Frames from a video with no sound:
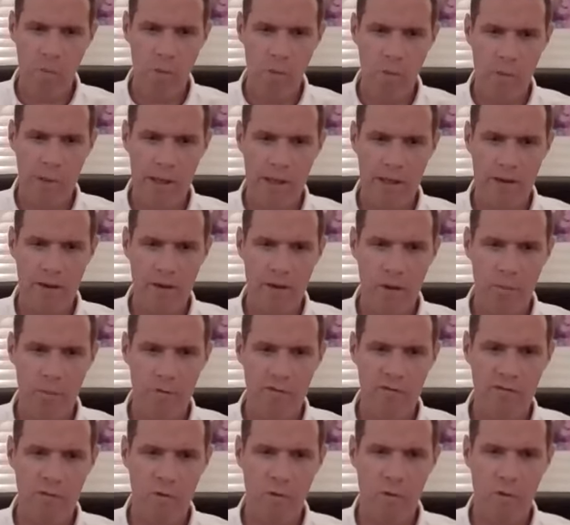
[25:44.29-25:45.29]
that they
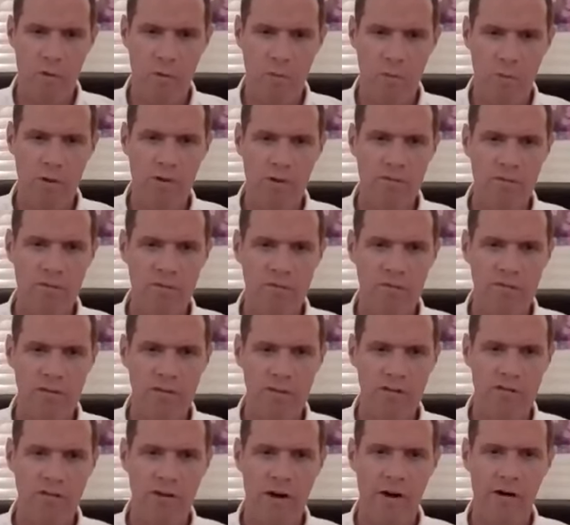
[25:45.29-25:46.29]
kind of remember being
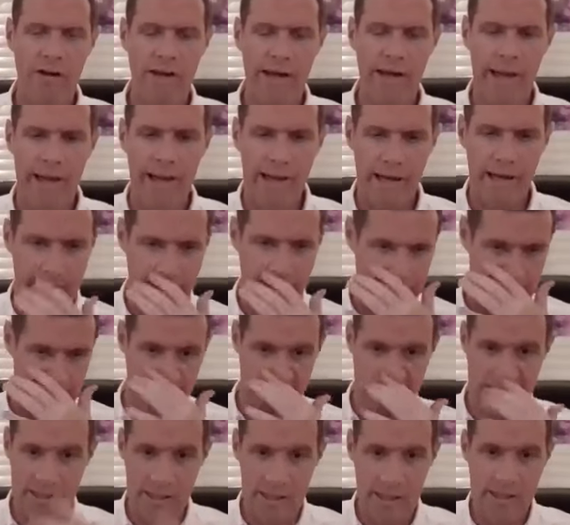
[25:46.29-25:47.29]
there before, but
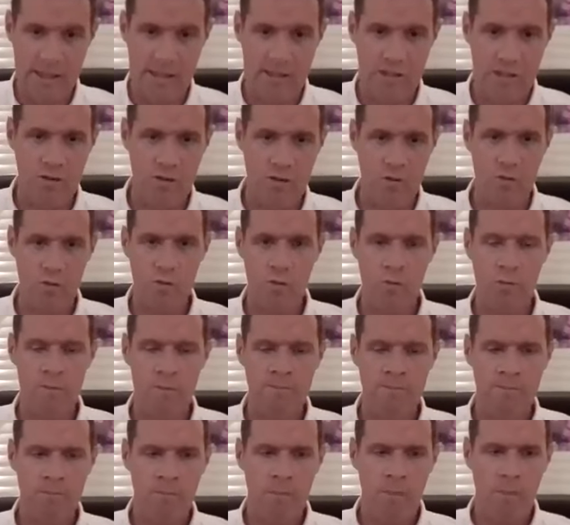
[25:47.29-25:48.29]
feel very
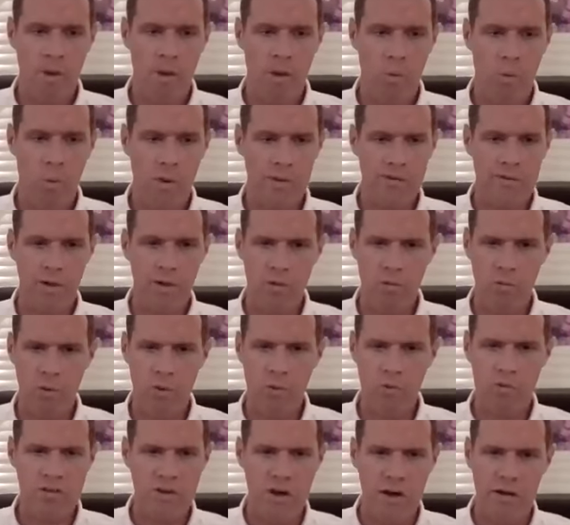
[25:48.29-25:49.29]
alien as to